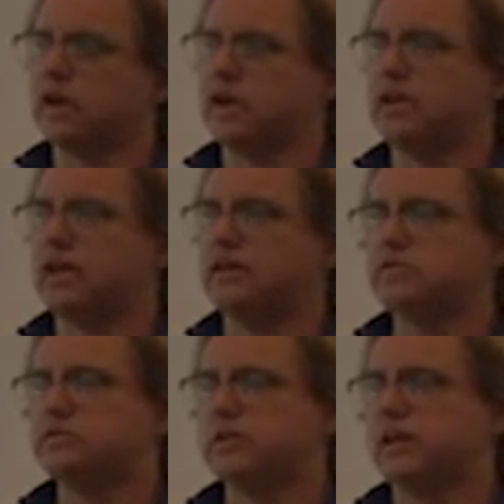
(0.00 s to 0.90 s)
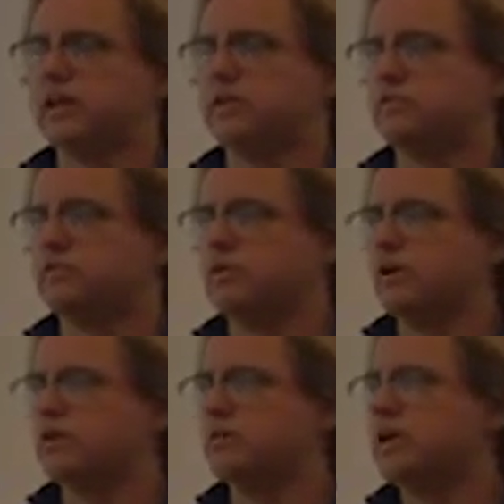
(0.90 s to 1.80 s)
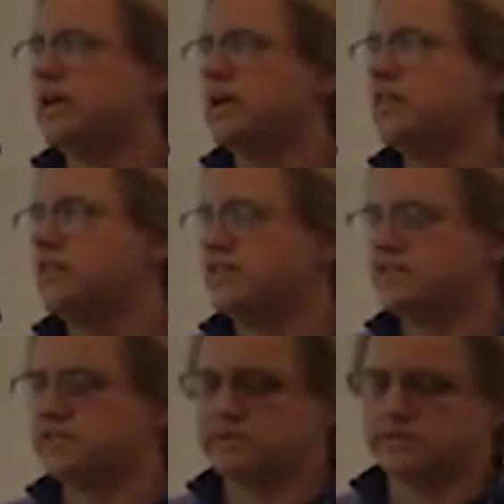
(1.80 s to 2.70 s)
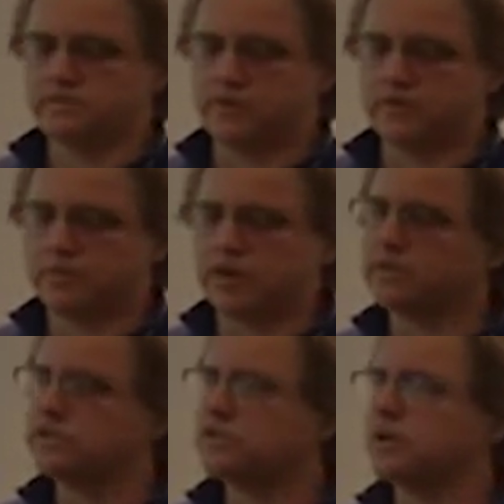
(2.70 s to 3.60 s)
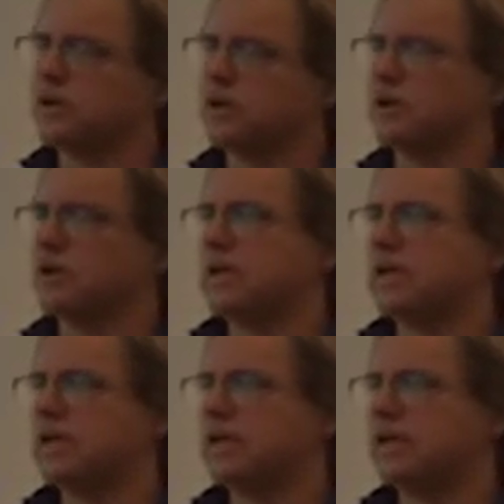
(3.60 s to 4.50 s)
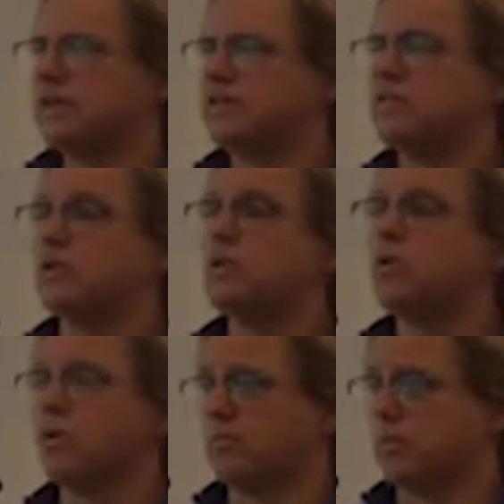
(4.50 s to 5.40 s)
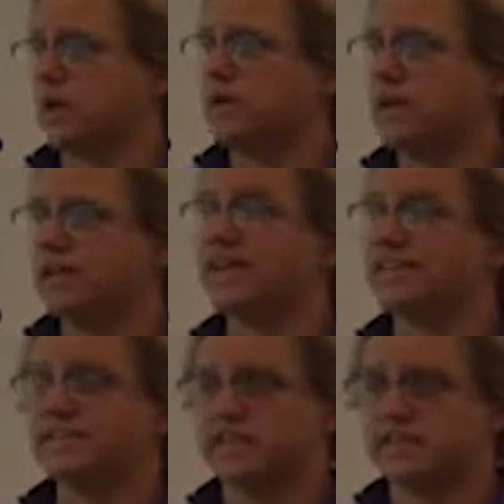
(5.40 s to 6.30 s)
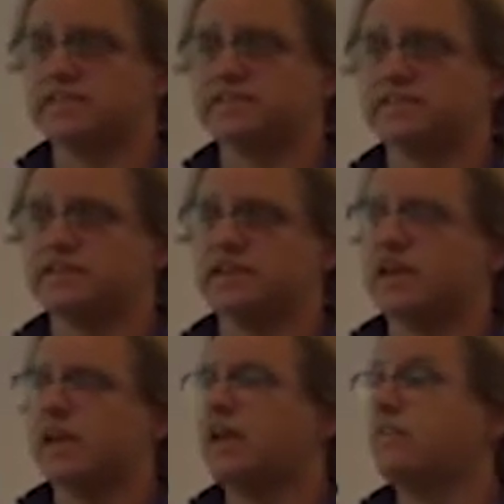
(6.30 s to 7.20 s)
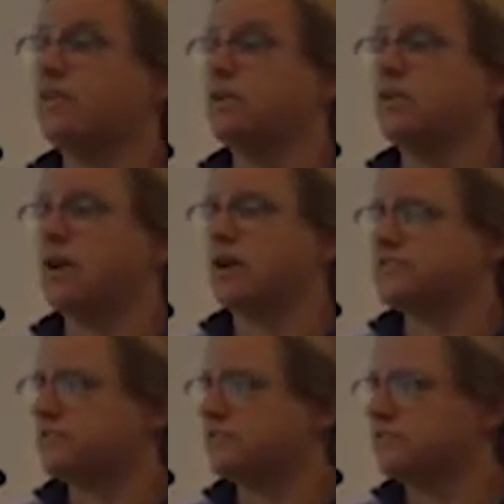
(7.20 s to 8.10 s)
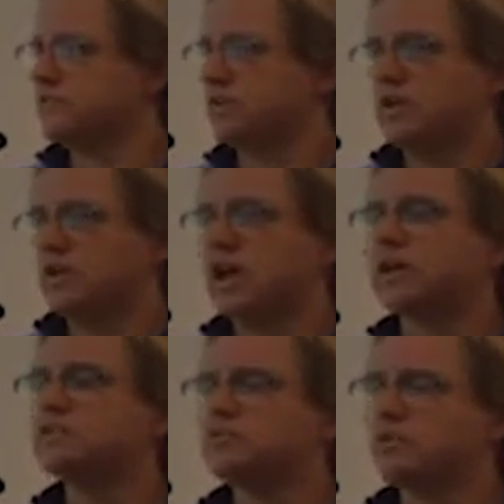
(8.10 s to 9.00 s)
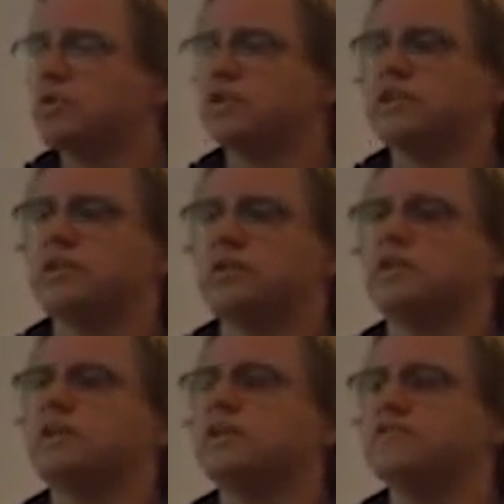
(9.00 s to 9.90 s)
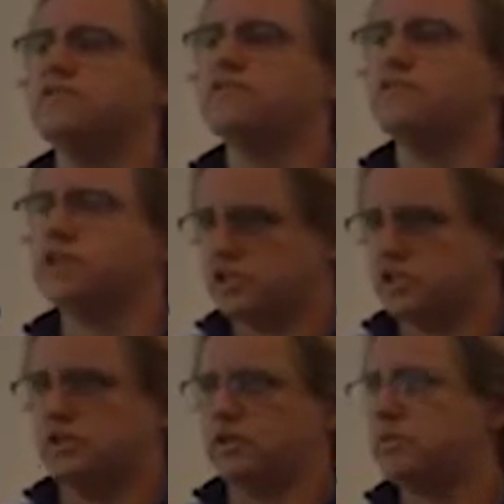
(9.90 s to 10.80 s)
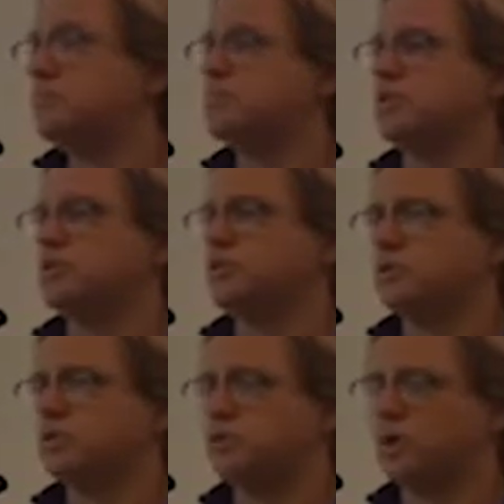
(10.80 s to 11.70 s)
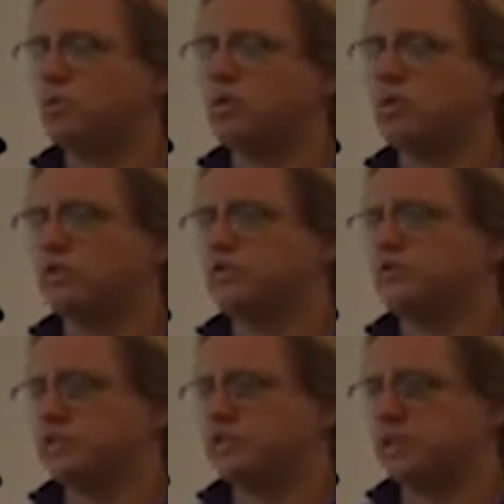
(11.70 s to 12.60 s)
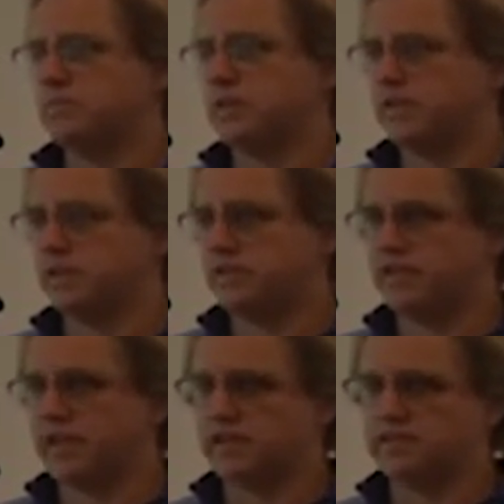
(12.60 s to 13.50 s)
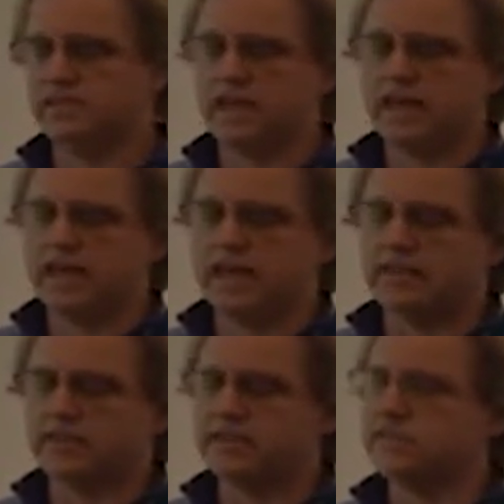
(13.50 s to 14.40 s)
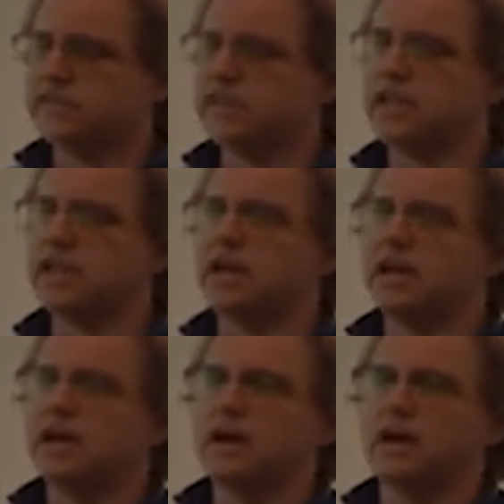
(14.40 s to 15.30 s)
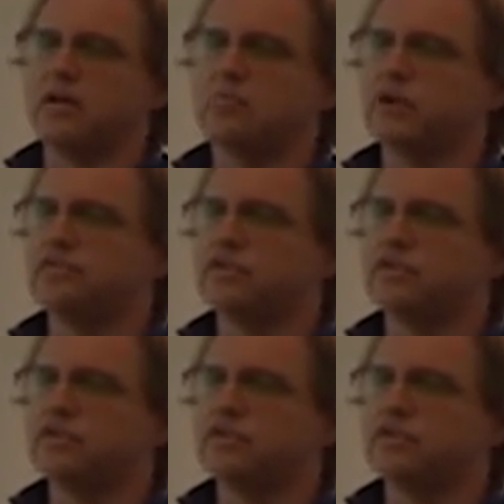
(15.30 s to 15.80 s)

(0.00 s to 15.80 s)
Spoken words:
not in land use planning in Toronto, that this is very much the norm. It exists, and there are lots of extraordinarily visionary people who are doing wonderful city building things in this city. But